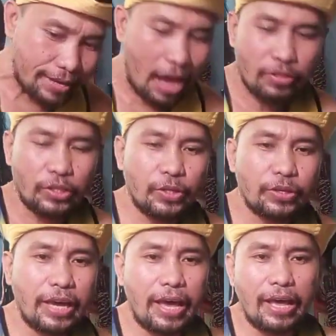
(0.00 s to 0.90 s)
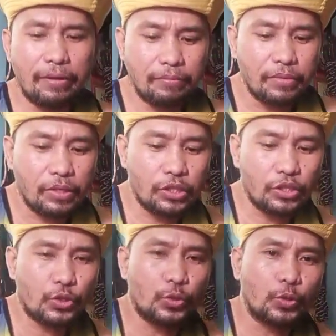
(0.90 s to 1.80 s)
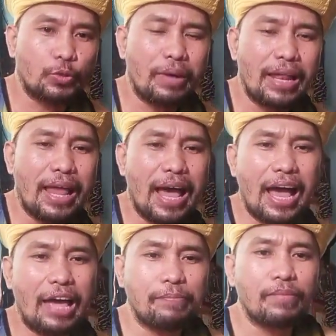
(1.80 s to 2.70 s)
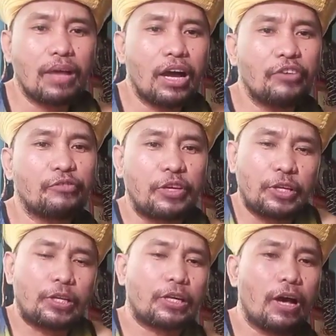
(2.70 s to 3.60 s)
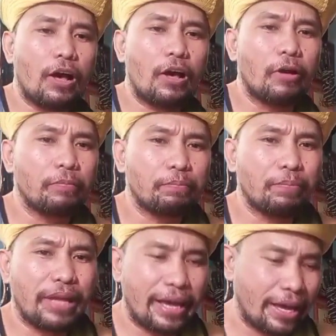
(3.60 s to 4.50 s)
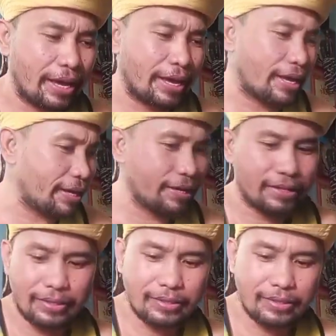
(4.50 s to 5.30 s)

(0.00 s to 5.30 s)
Now that you came into my life, I feel complete.